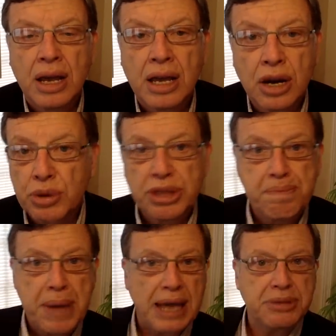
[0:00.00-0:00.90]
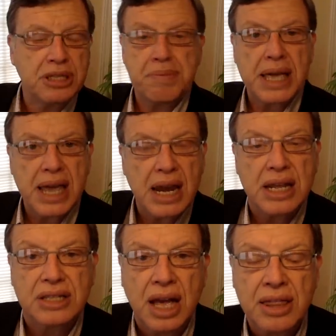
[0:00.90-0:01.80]
you know, with the babes in the
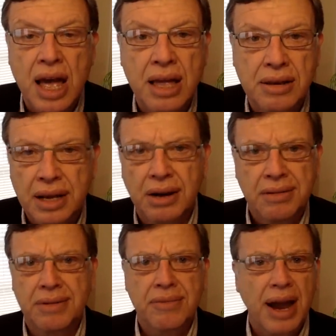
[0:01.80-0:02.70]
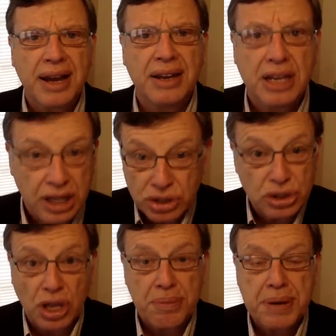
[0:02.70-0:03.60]
bikinis on, you know, right? Yeah, you
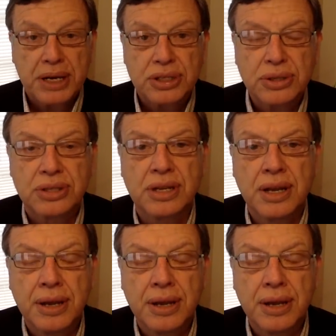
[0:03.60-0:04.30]
saw the pictures.